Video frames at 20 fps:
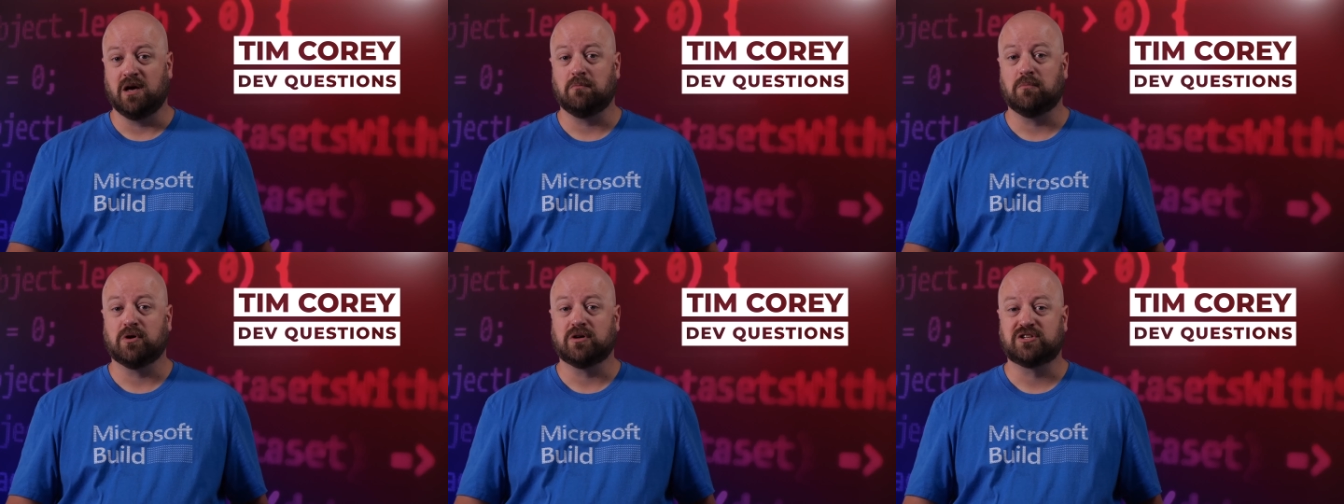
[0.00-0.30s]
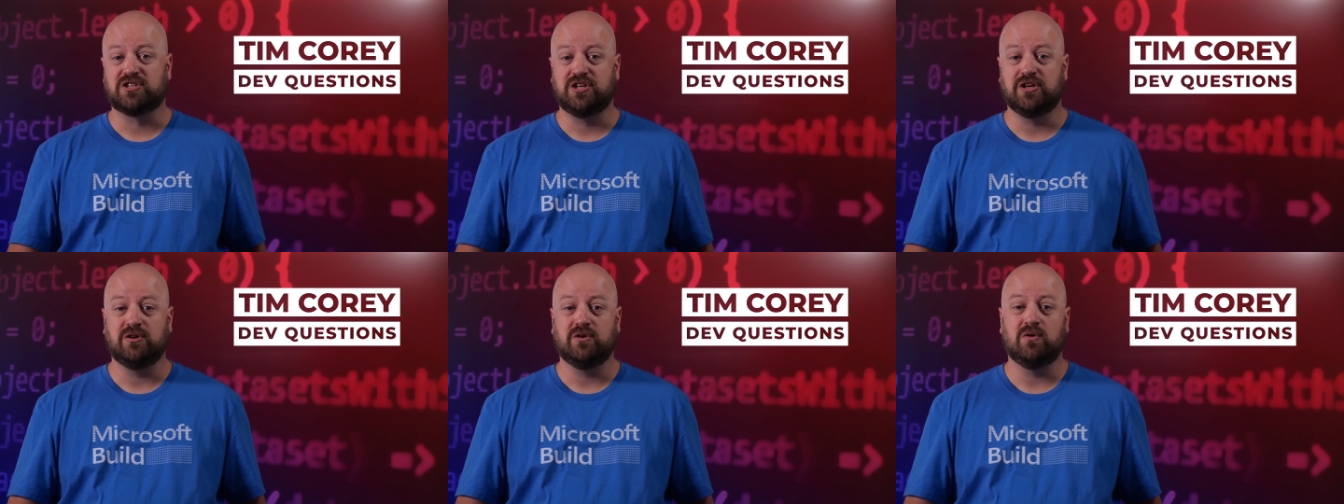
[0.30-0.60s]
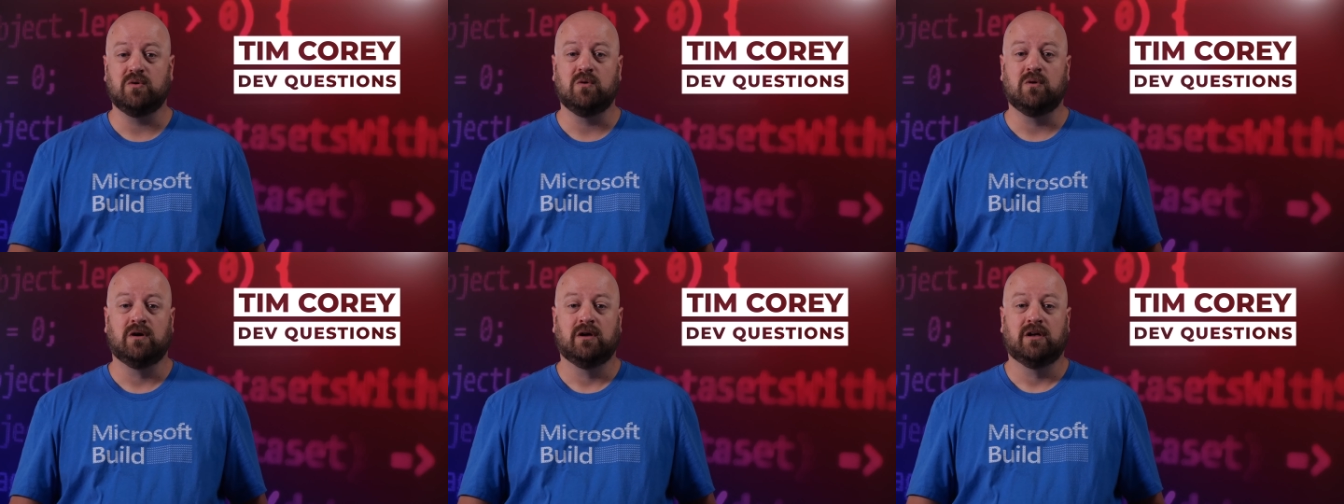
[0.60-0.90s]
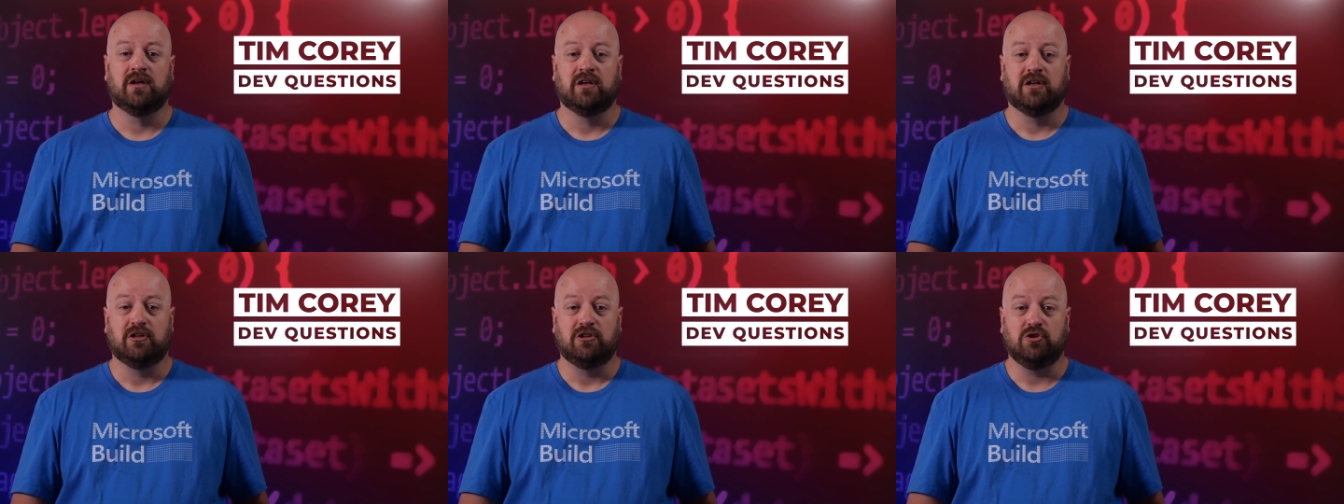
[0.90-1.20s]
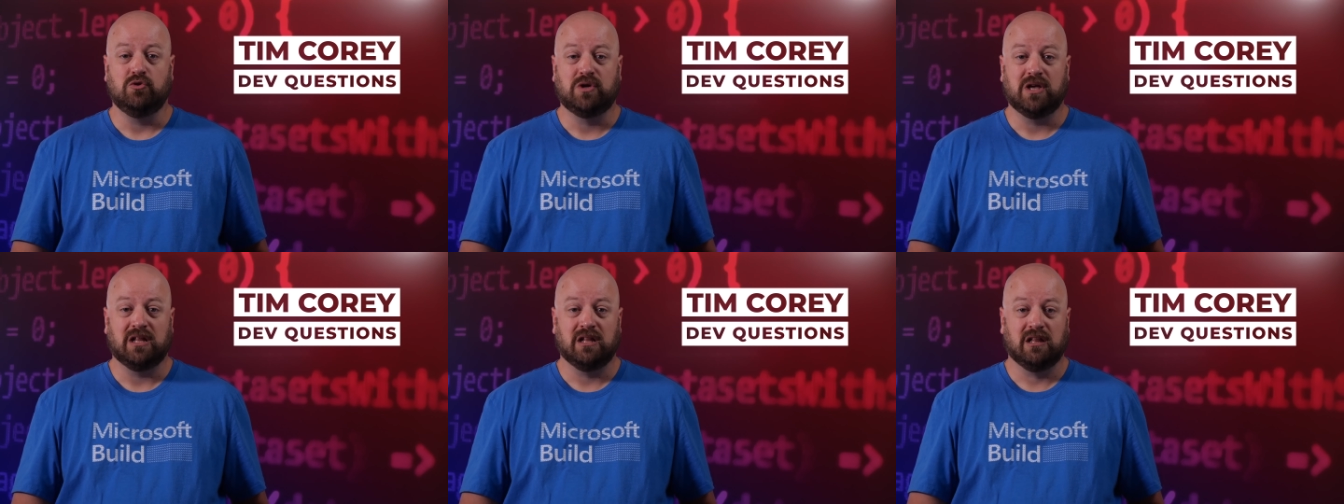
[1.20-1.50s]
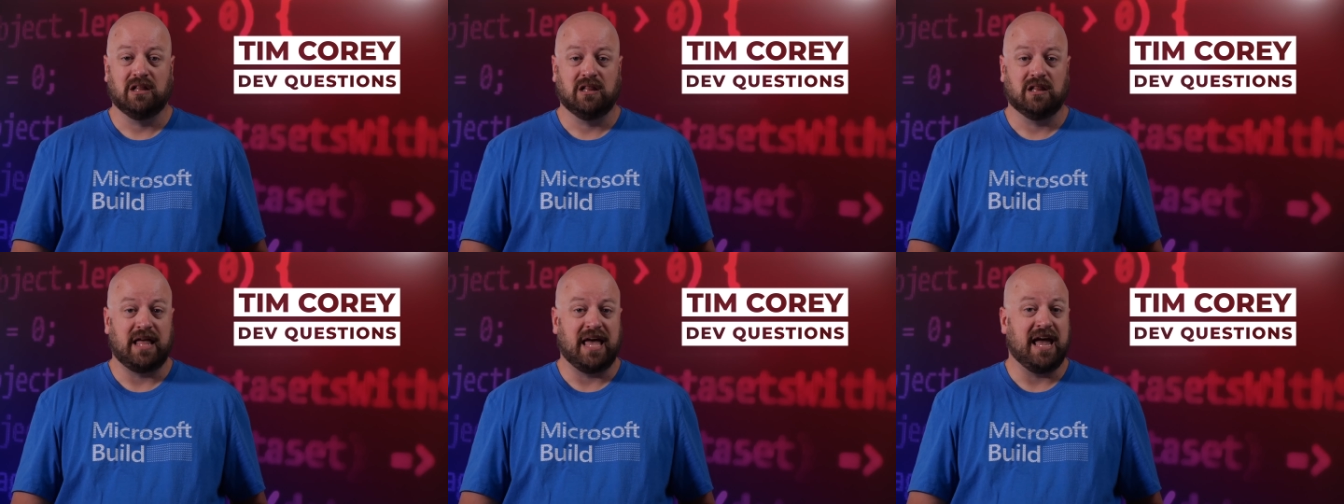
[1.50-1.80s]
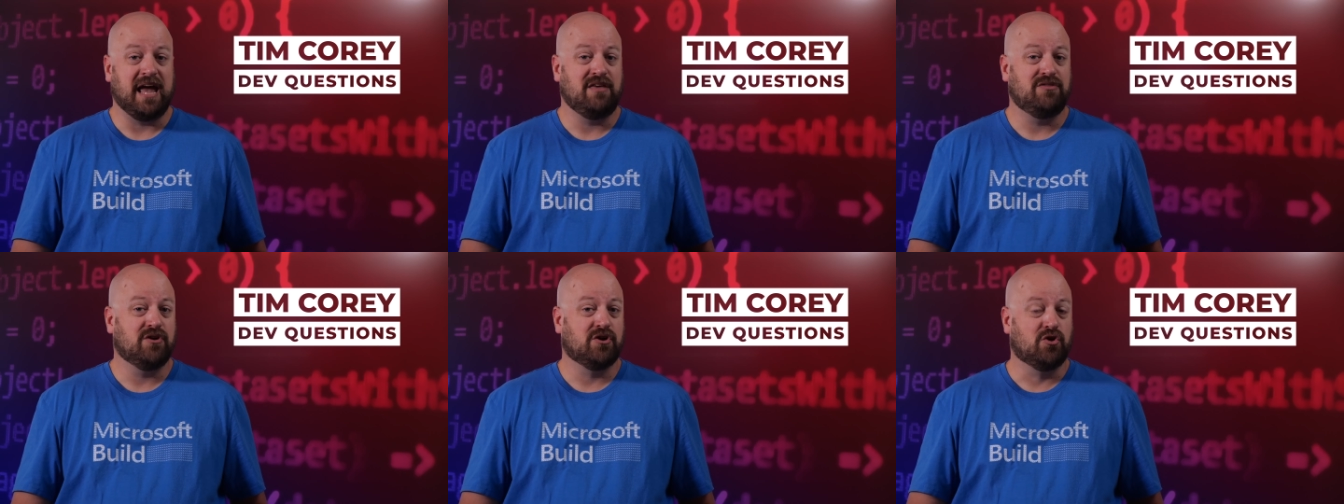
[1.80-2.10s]
Number two, you can
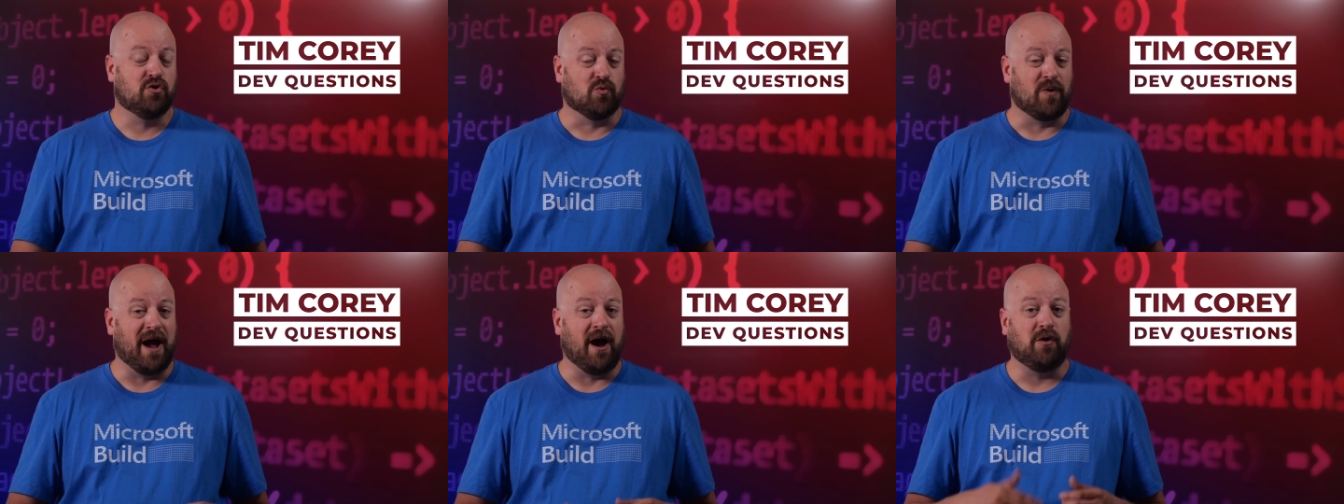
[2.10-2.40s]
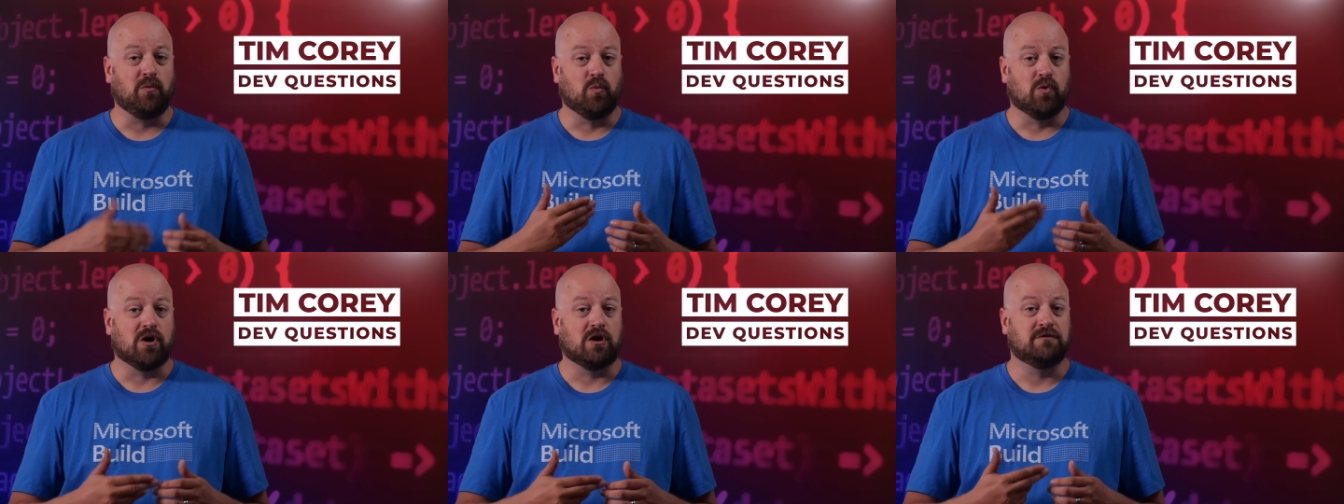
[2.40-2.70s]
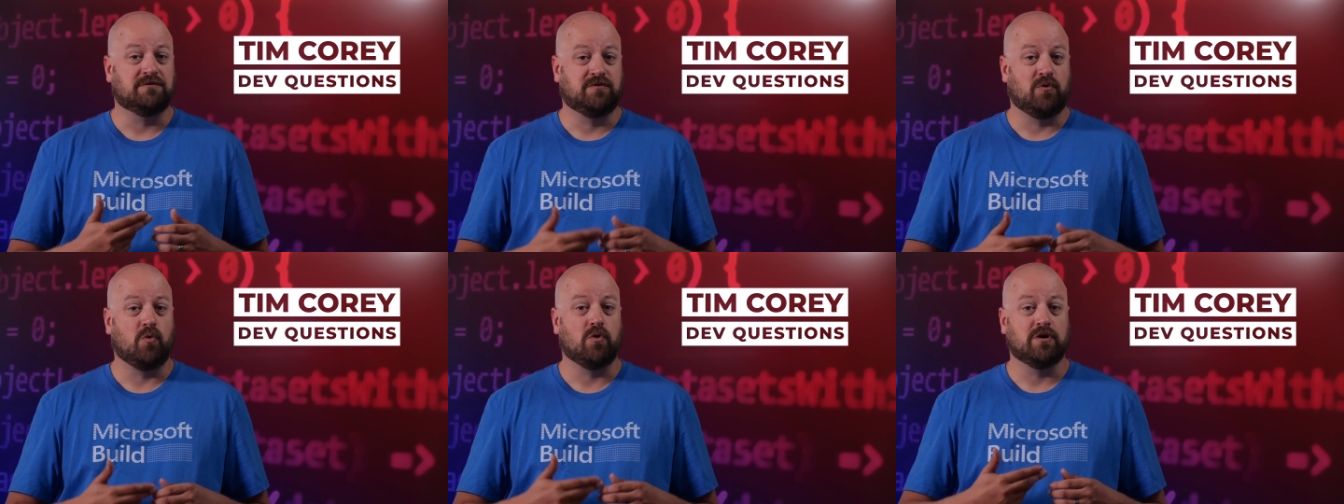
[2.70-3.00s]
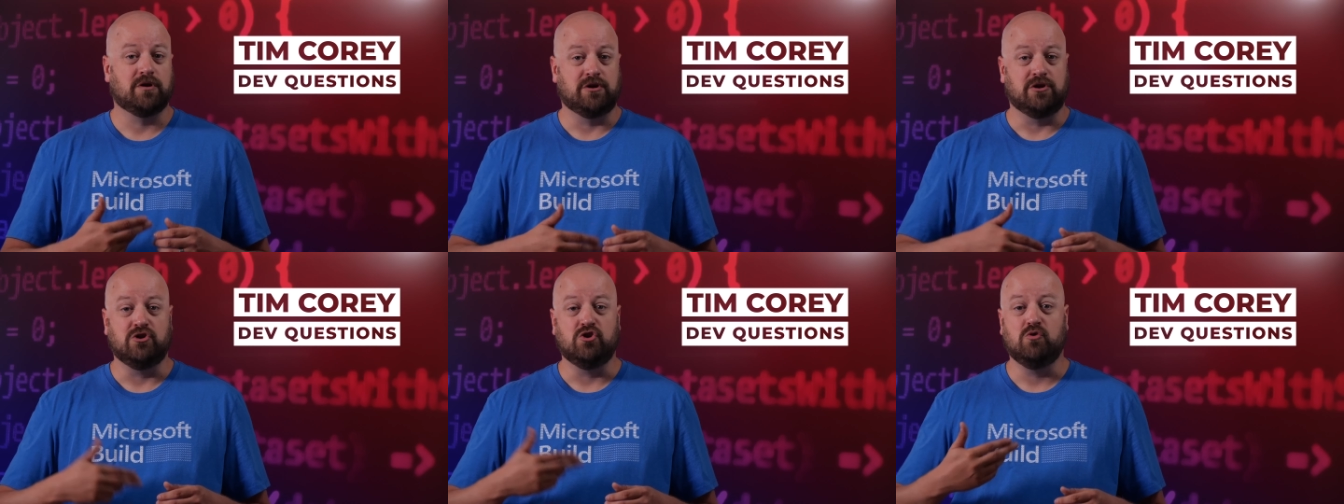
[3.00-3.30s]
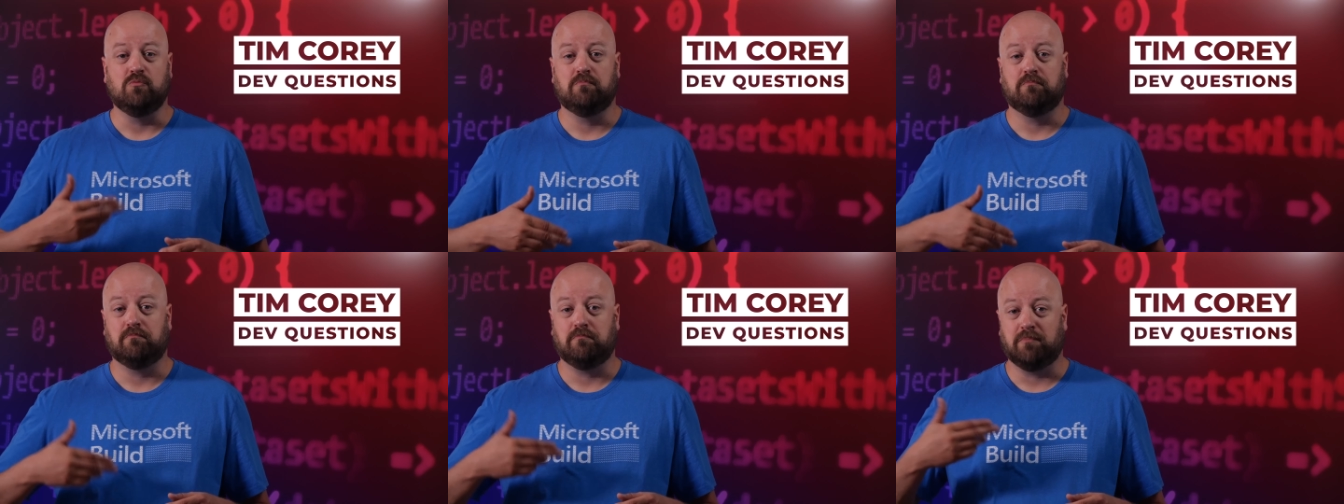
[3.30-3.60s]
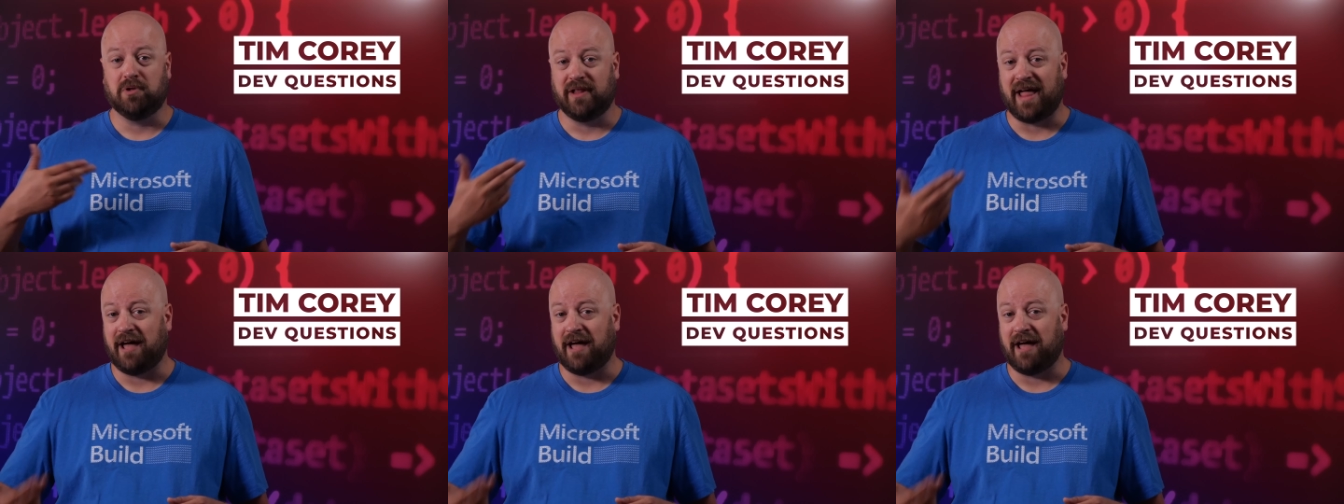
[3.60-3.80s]
lay the groundwork for new